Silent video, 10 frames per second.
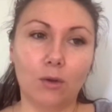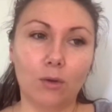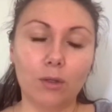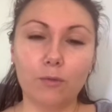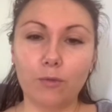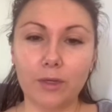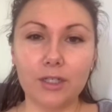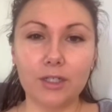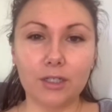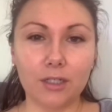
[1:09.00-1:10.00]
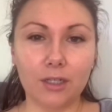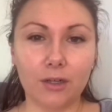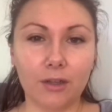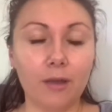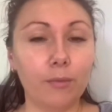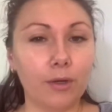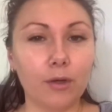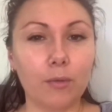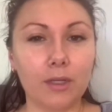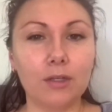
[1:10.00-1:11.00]
all of which, they
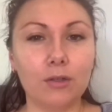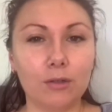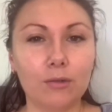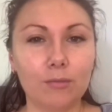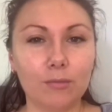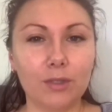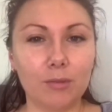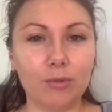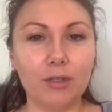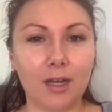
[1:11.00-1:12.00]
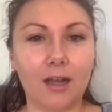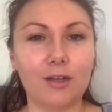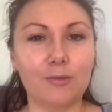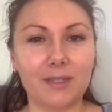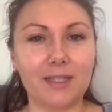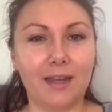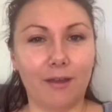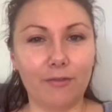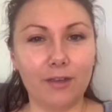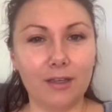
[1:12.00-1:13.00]
work when you put in 100%
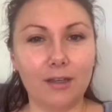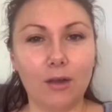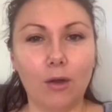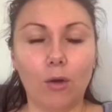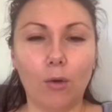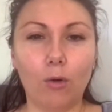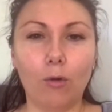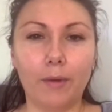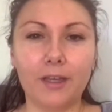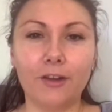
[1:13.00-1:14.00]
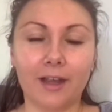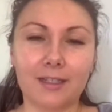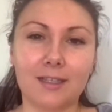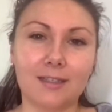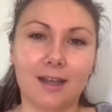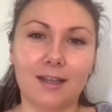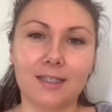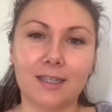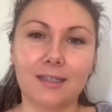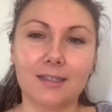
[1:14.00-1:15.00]
effort, or when you're
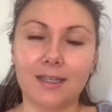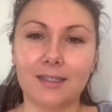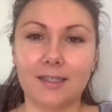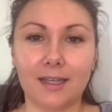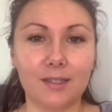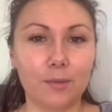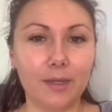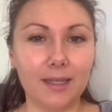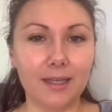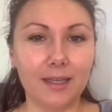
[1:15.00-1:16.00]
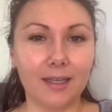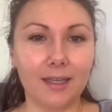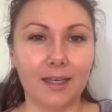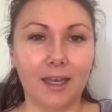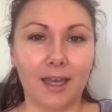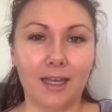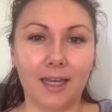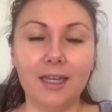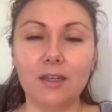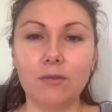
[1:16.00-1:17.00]
exercising 6 days a week and
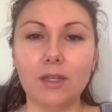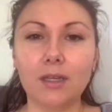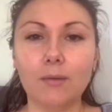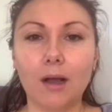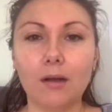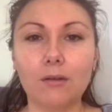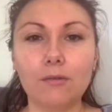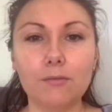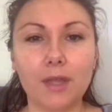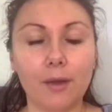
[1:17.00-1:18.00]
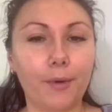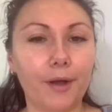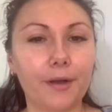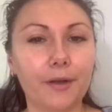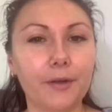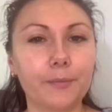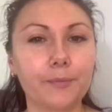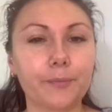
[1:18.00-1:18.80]
eating really well. They work.